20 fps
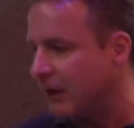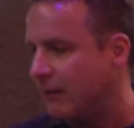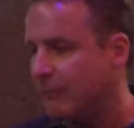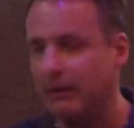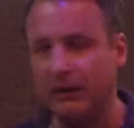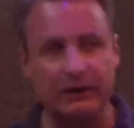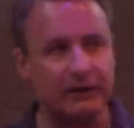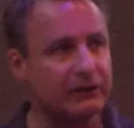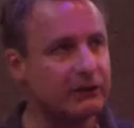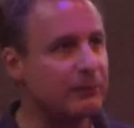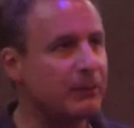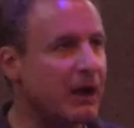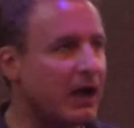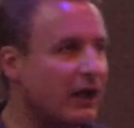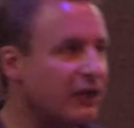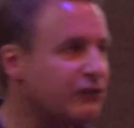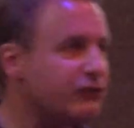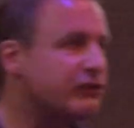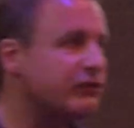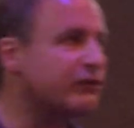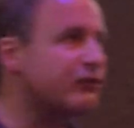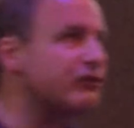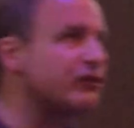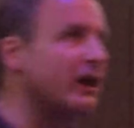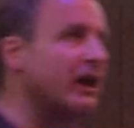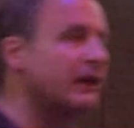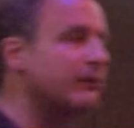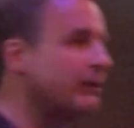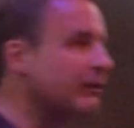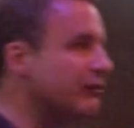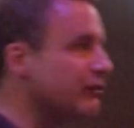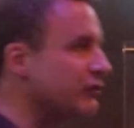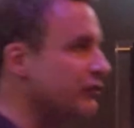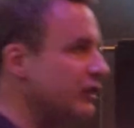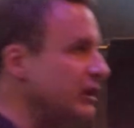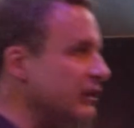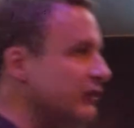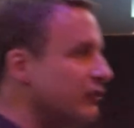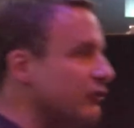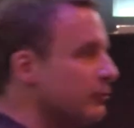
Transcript: But on the positive side, we've seen